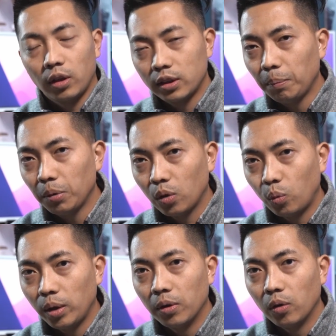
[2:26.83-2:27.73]
example, the
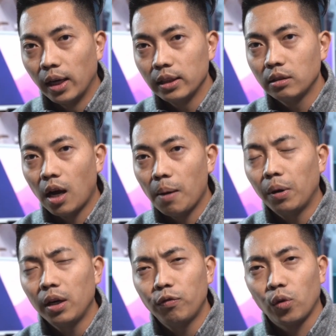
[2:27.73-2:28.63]
weebOS, I
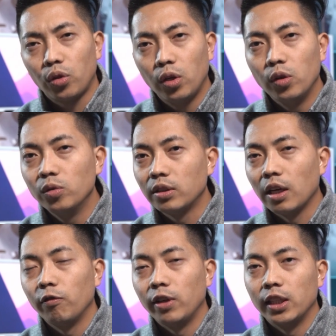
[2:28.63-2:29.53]
bought it for
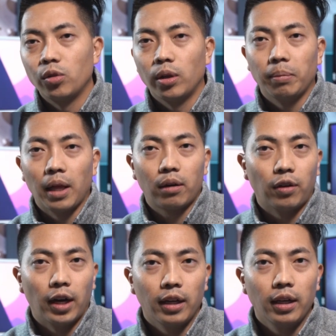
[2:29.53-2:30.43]
$270 during Black
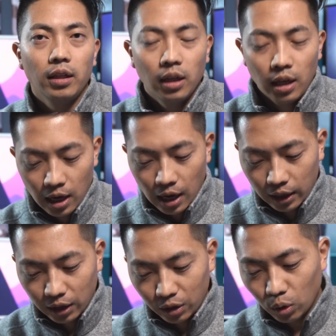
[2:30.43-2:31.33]
Friday,
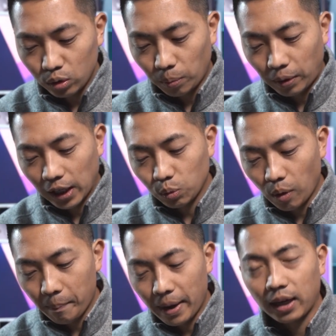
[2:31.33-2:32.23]
and I note the price
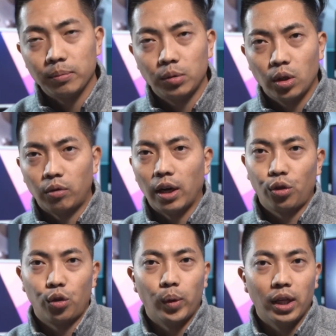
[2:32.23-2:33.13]
went back up to around
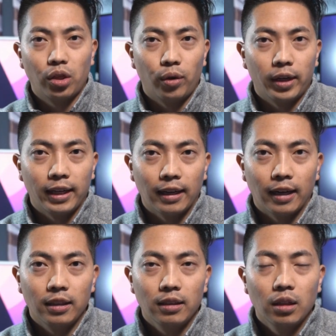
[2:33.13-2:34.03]

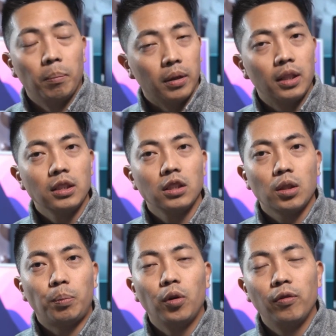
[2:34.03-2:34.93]
$339. But this is a
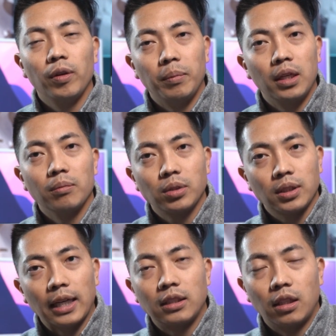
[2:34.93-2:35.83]
proven
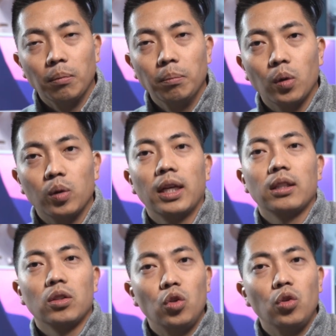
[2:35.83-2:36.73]
medium-sized gimbal
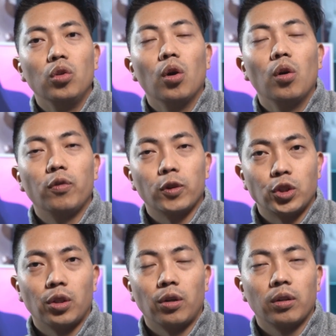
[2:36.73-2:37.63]
that you know for
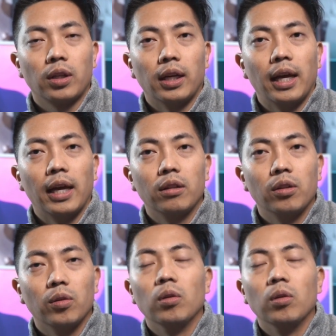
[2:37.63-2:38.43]
sure can handle